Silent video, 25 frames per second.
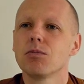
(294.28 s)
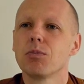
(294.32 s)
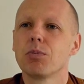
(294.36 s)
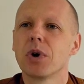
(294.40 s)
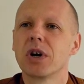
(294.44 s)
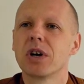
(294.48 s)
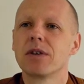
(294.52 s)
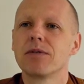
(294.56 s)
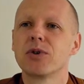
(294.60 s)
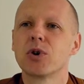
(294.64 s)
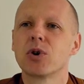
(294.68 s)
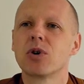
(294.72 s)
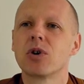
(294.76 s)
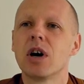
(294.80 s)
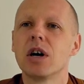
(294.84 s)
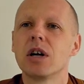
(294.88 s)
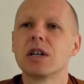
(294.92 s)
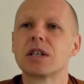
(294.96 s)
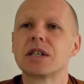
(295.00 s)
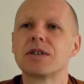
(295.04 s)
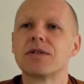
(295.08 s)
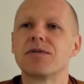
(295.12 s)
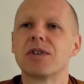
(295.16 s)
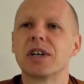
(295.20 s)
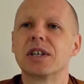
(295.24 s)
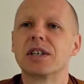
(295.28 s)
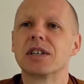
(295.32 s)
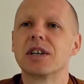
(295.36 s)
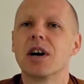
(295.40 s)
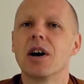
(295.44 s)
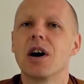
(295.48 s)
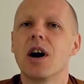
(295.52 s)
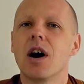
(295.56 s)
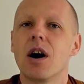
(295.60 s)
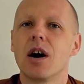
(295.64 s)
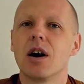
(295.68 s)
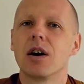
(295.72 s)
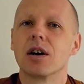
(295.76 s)
But if you cultivate the
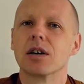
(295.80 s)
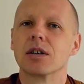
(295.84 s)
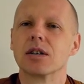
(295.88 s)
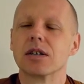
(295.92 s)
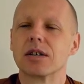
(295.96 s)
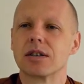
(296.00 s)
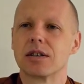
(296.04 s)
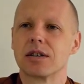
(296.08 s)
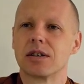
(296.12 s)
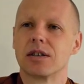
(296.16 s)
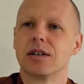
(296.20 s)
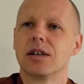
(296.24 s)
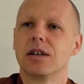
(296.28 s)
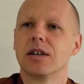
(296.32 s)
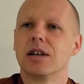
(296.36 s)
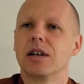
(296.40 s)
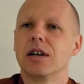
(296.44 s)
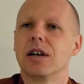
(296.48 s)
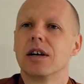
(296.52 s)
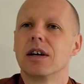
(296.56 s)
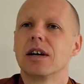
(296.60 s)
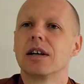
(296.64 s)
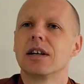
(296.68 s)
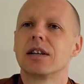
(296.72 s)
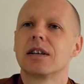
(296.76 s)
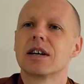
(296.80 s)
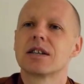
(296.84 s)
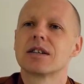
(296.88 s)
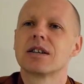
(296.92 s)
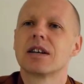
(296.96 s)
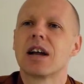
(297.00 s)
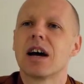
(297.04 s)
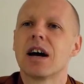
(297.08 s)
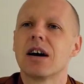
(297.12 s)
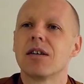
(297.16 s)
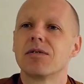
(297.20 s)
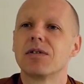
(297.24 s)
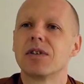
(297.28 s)
heart, it
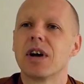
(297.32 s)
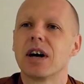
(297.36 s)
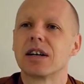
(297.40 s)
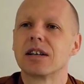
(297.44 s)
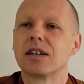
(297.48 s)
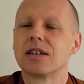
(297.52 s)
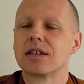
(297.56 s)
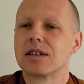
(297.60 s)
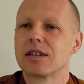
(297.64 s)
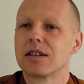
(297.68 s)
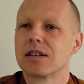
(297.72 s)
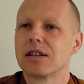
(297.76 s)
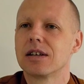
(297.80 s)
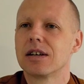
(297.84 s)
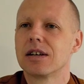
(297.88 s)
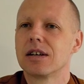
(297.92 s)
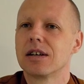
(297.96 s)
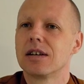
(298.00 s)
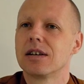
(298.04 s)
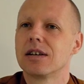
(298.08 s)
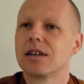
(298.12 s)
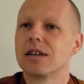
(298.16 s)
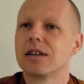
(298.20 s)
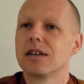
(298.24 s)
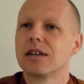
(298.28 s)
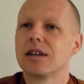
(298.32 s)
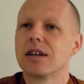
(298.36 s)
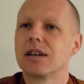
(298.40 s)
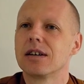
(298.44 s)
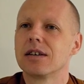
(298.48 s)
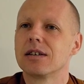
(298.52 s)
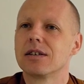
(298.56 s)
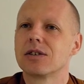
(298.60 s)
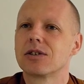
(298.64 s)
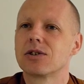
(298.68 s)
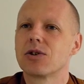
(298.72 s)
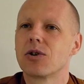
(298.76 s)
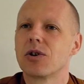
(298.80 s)
doesn't have that
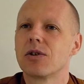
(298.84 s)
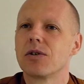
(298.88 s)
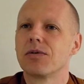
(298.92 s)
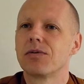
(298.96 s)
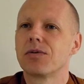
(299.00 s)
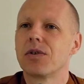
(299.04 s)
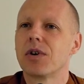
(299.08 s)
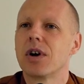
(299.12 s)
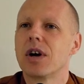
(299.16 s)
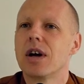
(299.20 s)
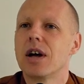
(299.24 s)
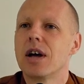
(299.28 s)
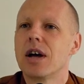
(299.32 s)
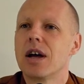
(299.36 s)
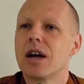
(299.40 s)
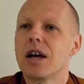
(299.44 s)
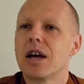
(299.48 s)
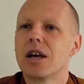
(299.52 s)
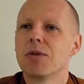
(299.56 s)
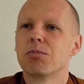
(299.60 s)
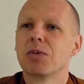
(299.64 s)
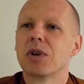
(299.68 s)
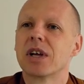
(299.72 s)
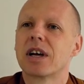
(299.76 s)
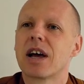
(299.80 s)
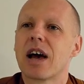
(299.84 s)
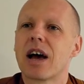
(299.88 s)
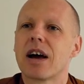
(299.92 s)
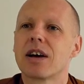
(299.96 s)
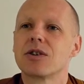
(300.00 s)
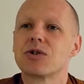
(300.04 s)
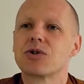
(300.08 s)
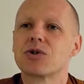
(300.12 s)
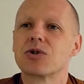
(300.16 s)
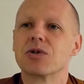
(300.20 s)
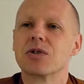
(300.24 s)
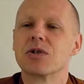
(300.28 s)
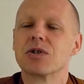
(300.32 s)
uh, sort of
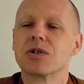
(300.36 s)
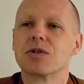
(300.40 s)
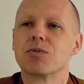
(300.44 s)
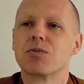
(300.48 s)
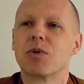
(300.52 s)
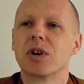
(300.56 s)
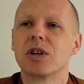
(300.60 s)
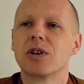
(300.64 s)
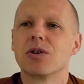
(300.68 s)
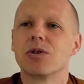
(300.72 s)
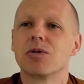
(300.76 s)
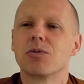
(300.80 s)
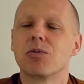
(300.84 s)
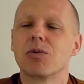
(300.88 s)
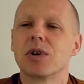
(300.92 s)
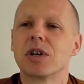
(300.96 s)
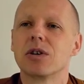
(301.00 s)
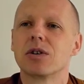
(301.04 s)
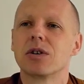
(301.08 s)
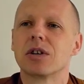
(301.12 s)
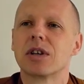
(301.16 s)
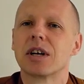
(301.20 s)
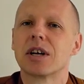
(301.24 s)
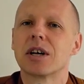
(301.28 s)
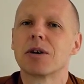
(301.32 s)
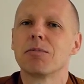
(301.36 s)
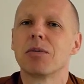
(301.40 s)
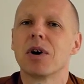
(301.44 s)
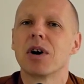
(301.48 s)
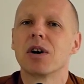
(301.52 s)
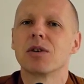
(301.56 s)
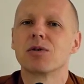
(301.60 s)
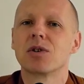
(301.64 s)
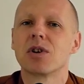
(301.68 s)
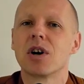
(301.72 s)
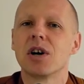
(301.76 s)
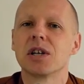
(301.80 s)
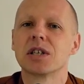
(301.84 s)
implications. When you, when you think
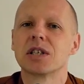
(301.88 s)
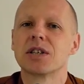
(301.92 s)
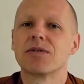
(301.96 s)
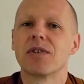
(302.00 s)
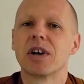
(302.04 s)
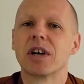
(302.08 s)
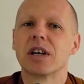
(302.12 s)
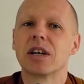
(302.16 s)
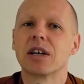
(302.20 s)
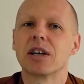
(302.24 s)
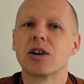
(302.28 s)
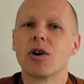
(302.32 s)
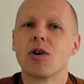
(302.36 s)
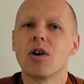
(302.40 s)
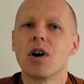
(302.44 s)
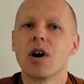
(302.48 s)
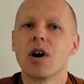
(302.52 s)
about cultivating your